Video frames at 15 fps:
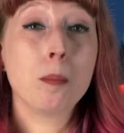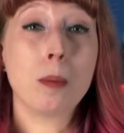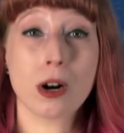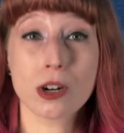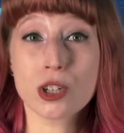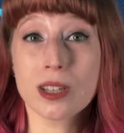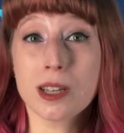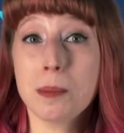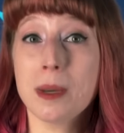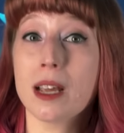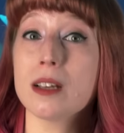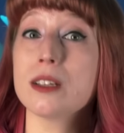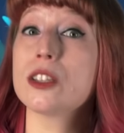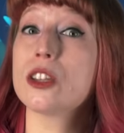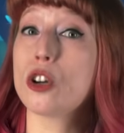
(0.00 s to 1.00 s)
partially
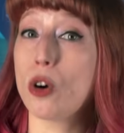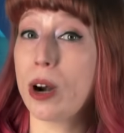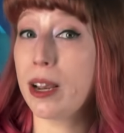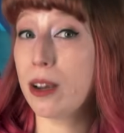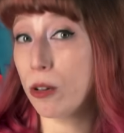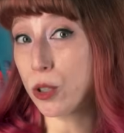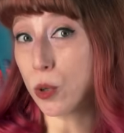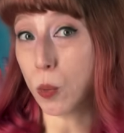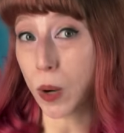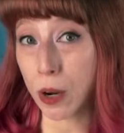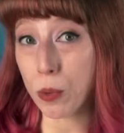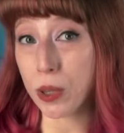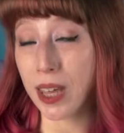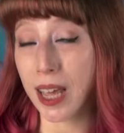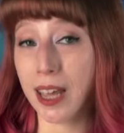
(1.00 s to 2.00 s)
because the gray goes away
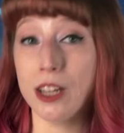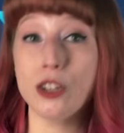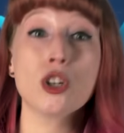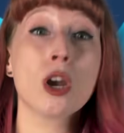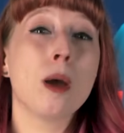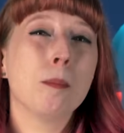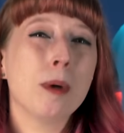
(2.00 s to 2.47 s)
with age,